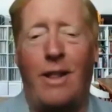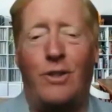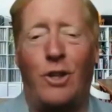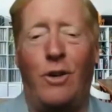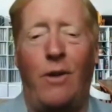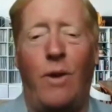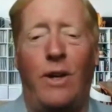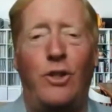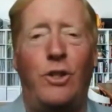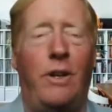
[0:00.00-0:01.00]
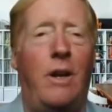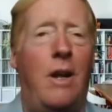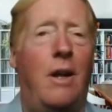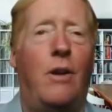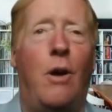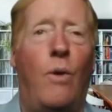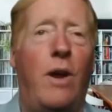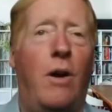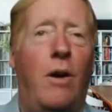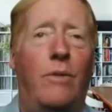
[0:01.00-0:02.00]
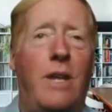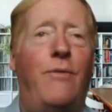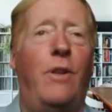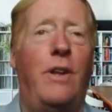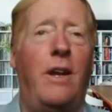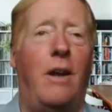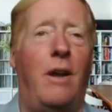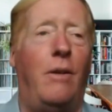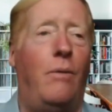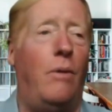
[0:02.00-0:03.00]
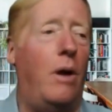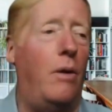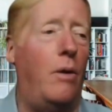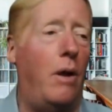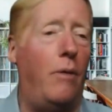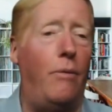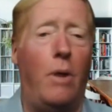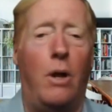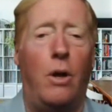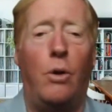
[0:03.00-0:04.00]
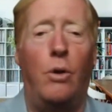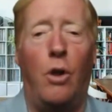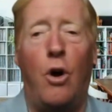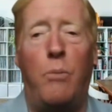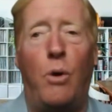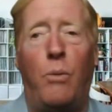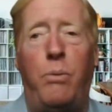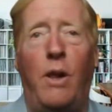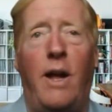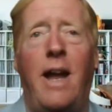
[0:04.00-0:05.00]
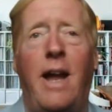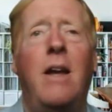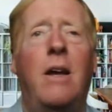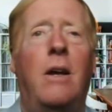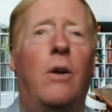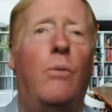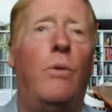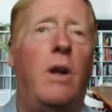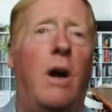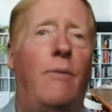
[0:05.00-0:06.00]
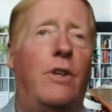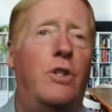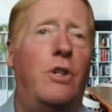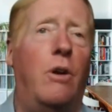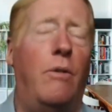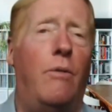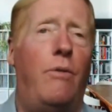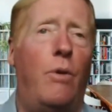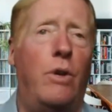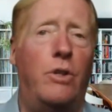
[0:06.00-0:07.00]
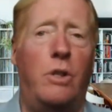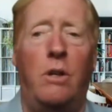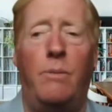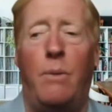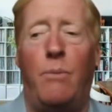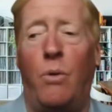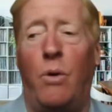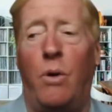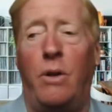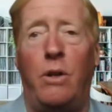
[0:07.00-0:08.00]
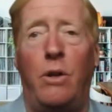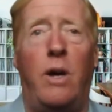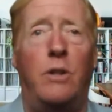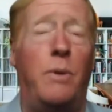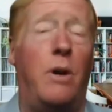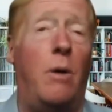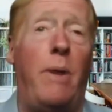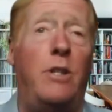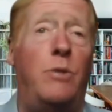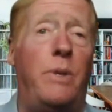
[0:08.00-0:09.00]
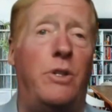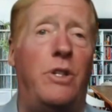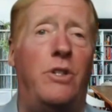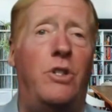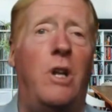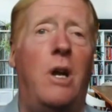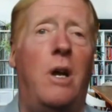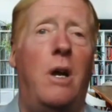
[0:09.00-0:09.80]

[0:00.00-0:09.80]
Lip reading: that's a great question. No, we are definitely a global play. We obviously are focused a little bit more in the US, but our base business,